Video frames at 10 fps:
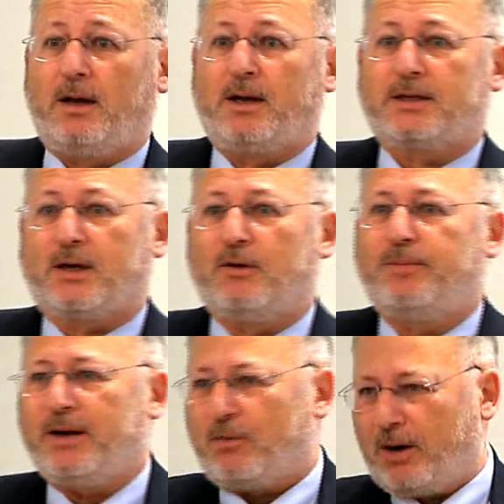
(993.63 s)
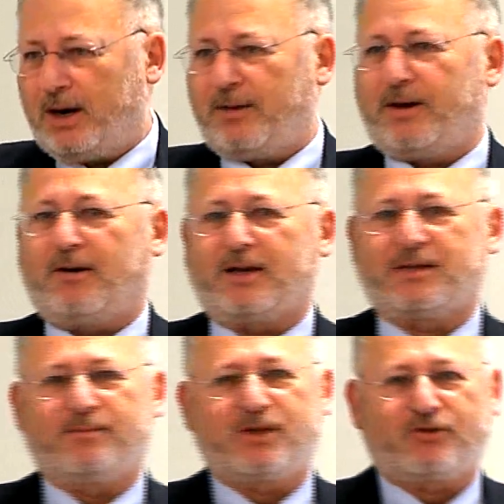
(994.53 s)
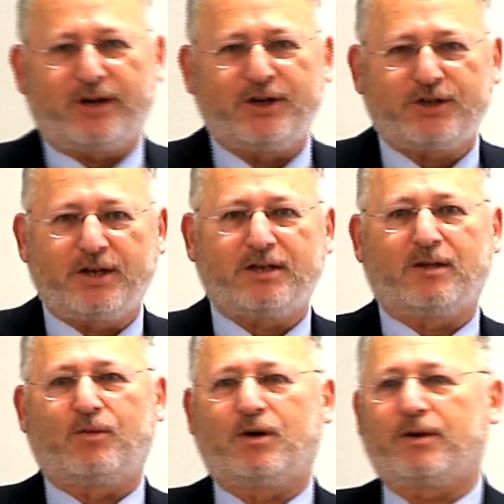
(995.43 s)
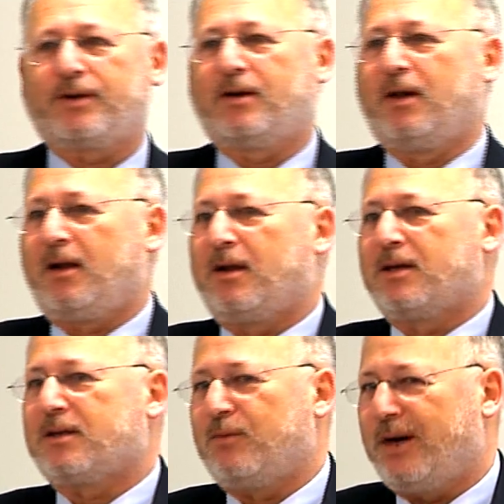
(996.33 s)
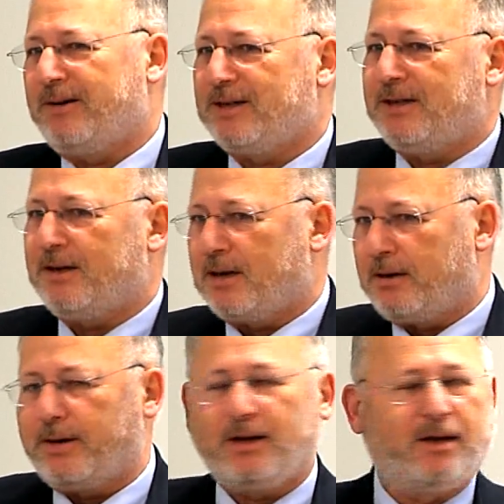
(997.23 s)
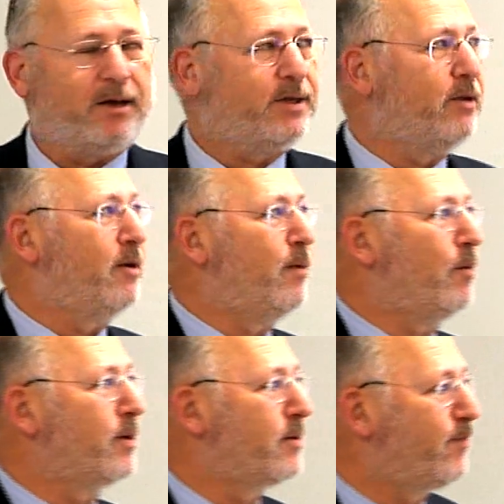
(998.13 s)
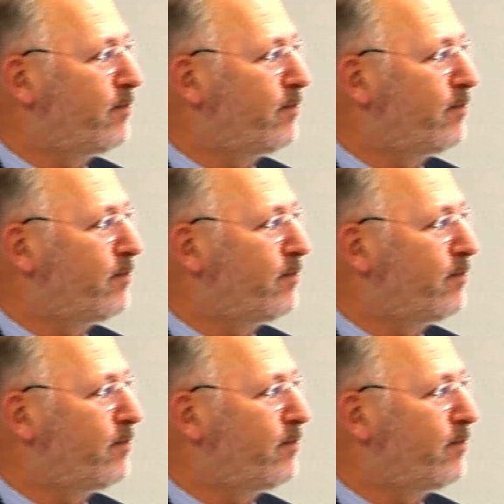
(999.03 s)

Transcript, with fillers: So be aware there are some strange things in the world. So where is India going? I'll tell you in a moment.